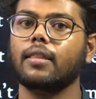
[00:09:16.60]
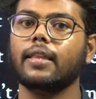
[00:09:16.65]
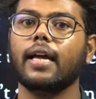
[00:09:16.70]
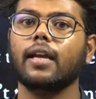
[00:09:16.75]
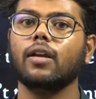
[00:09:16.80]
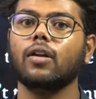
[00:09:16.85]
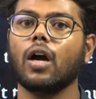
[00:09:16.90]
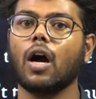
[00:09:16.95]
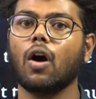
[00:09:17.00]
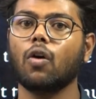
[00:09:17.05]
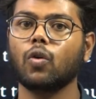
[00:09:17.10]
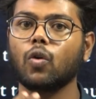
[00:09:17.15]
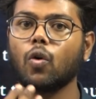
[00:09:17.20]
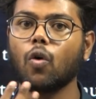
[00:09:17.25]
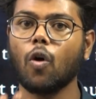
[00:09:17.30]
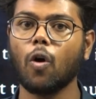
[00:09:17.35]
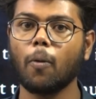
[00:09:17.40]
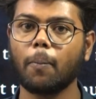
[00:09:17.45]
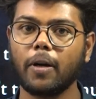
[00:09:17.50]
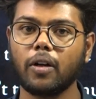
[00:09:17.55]
then you have to
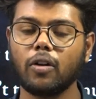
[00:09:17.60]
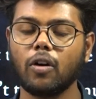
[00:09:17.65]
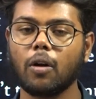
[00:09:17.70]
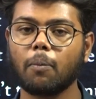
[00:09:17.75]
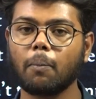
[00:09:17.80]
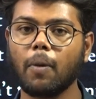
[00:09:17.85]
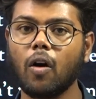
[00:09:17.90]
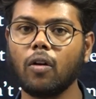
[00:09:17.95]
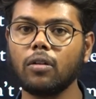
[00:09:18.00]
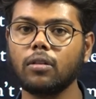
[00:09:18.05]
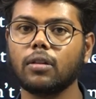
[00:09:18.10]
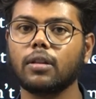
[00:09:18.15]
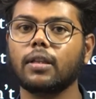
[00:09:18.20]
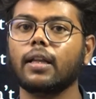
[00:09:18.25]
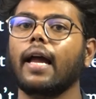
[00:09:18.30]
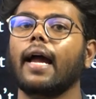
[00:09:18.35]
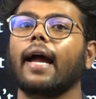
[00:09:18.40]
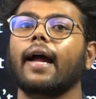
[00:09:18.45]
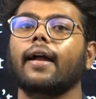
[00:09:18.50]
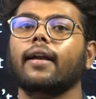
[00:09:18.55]
open your mouth
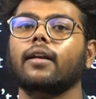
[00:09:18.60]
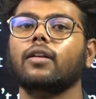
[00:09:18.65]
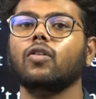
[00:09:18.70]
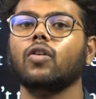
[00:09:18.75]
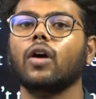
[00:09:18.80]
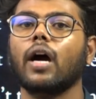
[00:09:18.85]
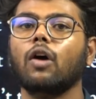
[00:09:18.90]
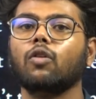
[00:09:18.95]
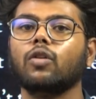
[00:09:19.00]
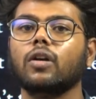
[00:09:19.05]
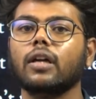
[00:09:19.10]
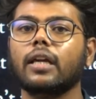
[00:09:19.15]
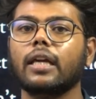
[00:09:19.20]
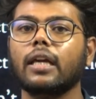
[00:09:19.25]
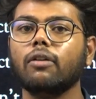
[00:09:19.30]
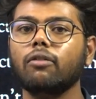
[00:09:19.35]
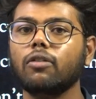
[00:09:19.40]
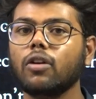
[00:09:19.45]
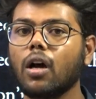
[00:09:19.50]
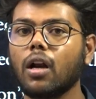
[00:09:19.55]
and you have to
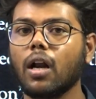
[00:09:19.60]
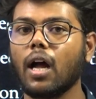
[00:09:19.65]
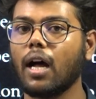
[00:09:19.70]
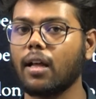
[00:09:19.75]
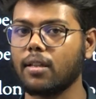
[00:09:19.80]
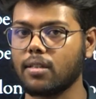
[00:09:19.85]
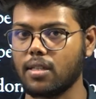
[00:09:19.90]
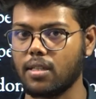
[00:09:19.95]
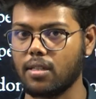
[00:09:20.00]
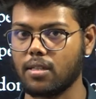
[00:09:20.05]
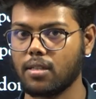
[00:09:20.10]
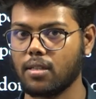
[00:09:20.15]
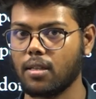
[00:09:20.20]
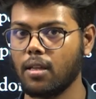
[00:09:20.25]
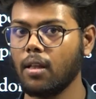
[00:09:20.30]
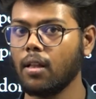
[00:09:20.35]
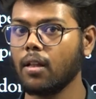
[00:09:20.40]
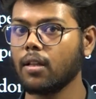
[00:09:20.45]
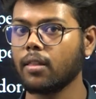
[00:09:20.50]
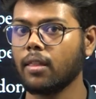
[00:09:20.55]
give your answers.
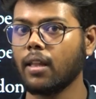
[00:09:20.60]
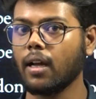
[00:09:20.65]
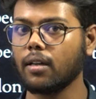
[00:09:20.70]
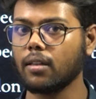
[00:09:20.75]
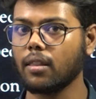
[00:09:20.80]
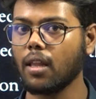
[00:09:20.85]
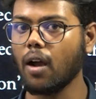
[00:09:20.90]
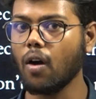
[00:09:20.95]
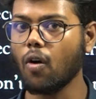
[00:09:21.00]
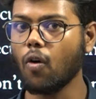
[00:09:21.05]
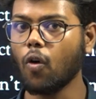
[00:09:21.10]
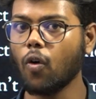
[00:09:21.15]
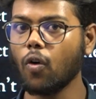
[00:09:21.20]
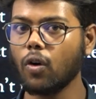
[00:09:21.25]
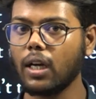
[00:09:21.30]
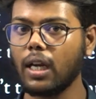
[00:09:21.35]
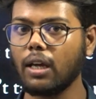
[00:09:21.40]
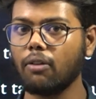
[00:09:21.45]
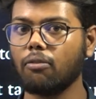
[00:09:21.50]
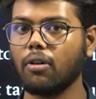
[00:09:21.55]
That's the
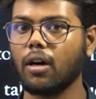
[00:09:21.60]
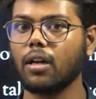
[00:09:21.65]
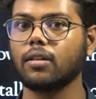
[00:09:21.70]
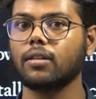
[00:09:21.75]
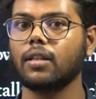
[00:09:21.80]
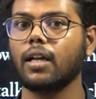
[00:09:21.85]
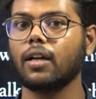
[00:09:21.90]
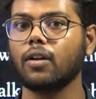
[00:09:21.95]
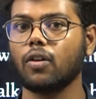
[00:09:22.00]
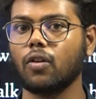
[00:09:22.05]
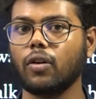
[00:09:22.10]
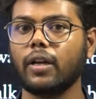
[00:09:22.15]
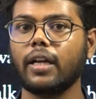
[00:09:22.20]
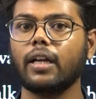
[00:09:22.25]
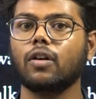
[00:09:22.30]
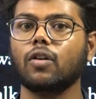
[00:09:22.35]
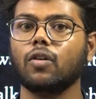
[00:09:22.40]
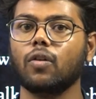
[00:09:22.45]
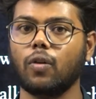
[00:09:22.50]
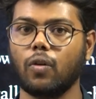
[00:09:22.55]
only work that you
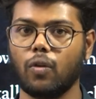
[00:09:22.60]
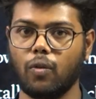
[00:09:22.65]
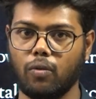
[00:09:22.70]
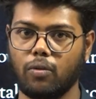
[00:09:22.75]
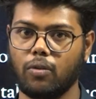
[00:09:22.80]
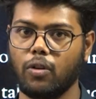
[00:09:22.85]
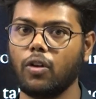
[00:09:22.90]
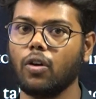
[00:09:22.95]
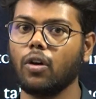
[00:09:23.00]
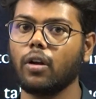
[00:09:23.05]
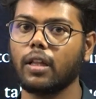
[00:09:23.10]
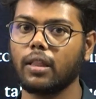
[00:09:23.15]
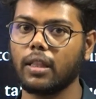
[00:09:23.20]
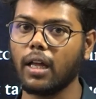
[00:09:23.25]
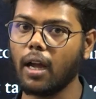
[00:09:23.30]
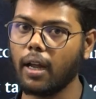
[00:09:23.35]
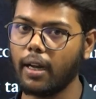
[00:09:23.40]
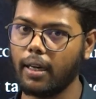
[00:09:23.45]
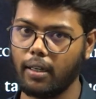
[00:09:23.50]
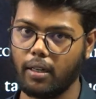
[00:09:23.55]
need to do during
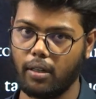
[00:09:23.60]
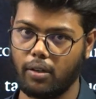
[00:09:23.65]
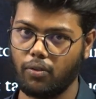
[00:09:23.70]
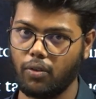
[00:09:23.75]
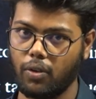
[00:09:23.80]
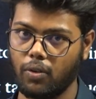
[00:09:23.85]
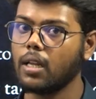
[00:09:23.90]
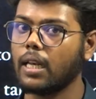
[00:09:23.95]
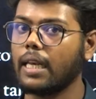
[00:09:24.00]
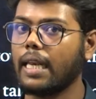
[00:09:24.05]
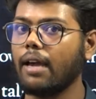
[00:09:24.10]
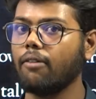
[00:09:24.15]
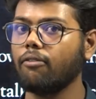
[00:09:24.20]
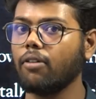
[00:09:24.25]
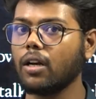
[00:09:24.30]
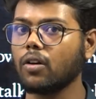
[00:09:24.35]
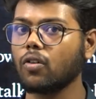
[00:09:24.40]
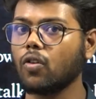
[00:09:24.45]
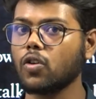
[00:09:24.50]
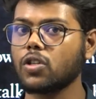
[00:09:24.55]
the interview.
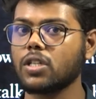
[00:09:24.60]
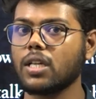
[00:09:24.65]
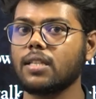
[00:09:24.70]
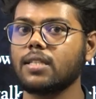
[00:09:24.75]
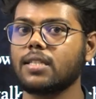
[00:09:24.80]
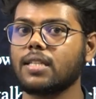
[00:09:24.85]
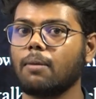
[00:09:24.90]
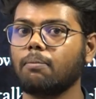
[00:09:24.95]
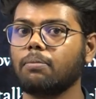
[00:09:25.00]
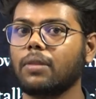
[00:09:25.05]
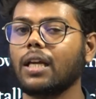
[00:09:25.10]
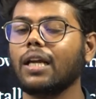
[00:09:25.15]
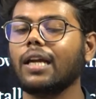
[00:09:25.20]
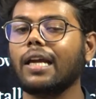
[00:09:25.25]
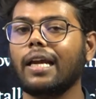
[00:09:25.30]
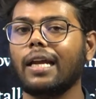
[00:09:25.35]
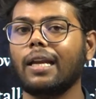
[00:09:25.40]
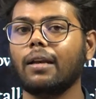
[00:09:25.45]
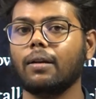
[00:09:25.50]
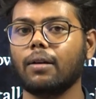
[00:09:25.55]
Never question something
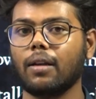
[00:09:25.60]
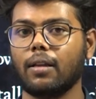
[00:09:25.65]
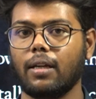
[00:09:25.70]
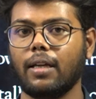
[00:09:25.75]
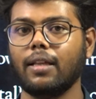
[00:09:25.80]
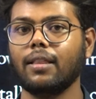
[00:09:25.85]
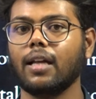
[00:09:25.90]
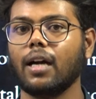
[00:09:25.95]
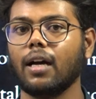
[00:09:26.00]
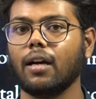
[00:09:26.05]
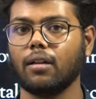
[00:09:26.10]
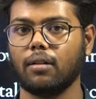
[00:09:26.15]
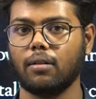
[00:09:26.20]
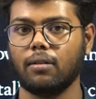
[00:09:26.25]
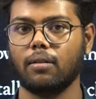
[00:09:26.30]
in the